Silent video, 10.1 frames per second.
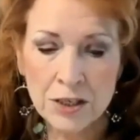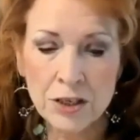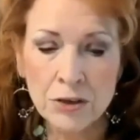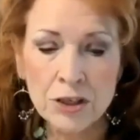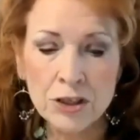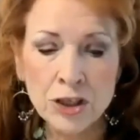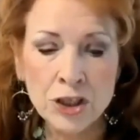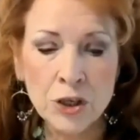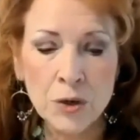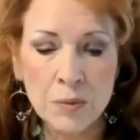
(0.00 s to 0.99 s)
So
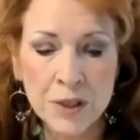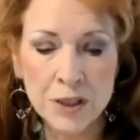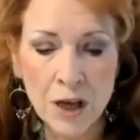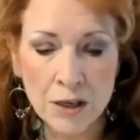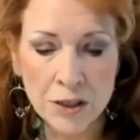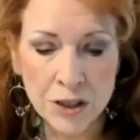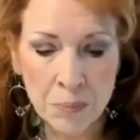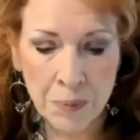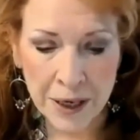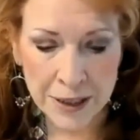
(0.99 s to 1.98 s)
Yeshua was
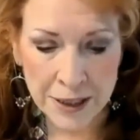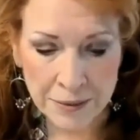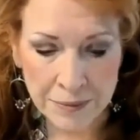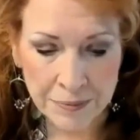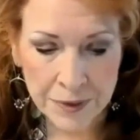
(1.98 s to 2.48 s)
also beaten.